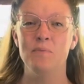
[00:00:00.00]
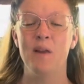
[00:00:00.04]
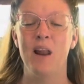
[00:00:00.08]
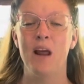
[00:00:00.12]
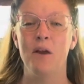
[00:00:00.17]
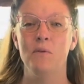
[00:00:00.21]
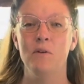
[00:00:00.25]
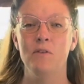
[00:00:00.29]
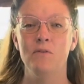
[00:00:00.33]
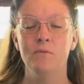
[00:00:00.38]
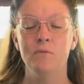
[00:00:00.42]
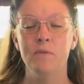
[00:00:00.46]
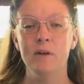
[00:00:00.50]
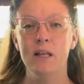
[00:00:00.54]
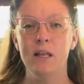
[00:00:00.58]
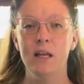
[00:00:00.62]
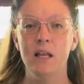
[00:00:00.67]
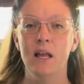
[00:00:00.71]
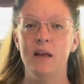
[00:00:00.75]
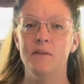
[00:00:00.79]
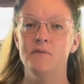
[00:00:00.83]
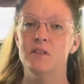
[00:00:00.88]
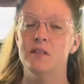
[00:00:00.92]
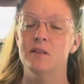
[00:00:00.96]
but I would really
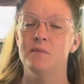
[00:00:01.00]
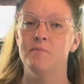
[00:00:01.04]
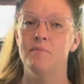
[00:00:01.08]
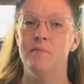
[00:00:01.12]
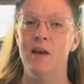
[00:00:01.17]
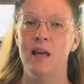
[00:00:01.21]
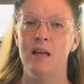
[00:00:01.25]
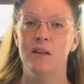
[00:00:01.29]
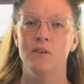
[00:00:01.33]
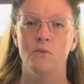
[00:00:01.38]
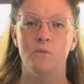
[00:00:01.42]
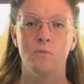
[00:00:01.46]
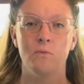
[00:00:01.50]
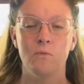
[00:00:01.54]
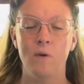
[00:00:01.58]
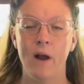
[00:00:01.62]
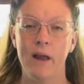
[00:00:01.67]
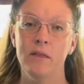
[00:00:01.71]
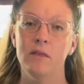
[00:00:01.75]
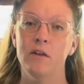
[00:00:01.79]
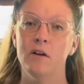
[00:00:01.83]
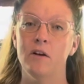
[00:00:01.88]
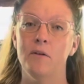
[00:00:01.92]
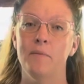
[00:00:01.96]
love some mint
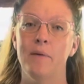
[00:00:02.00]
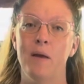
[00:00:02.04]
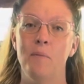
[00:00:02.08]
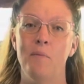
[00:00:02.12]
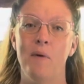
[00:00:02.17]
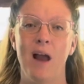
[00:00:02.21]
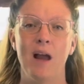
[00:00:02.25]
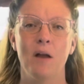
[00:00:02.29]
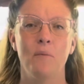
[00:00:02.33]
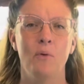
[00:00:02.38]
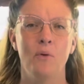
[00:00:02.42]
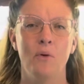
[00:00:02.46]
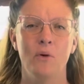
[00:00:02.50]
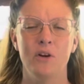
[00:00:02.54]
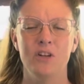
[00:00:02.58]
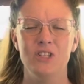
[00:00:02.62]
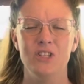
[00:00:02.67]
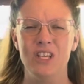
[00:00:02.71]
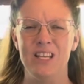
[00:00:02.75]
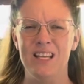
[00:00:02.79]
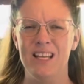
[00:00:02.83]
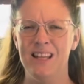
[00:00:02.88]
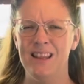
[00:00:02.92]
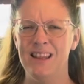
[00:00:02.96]
right there on my back
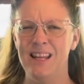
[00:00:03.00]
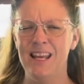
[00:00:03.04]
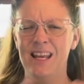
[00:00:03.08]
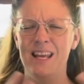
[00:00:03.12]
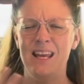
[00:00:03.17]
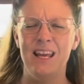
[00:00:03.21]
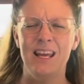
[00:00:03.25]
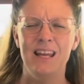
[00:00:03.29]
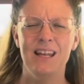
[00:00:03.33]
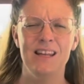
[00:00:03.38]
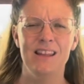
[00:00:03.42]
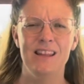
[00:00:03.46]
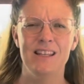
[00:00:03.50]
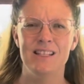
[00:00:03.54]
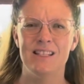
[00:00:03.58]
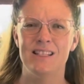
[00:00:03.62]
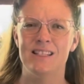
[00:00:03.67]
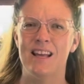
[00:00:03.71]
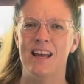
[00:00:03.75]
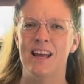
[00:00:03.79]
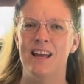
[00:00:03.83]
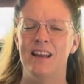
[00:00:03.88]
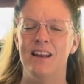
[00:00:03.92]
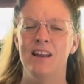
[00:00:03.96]
porch in the heat of the
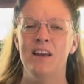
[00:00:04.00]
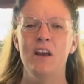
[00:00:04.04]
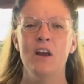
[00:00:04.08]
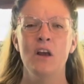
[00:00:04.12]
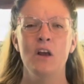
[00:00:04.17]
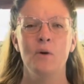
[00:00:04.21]
sun